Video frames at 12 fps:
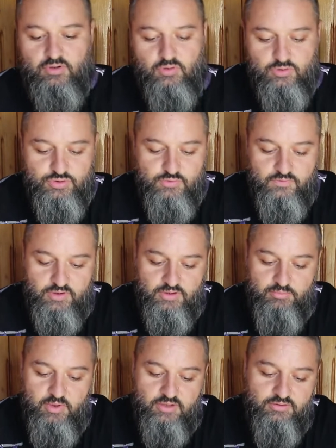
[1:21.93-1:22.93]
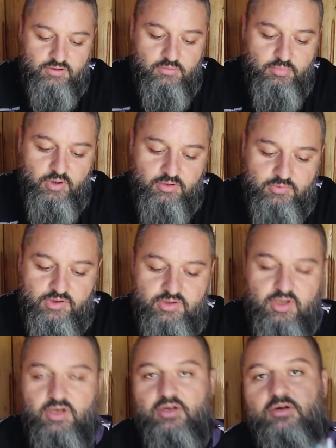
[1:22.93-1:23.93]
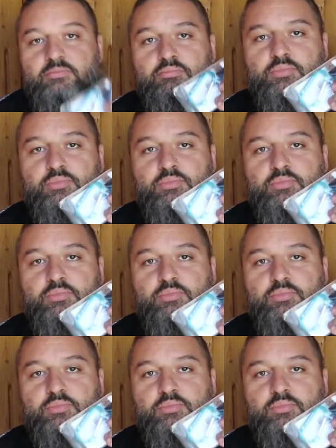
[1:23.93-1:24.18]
also for the battery compartment, and a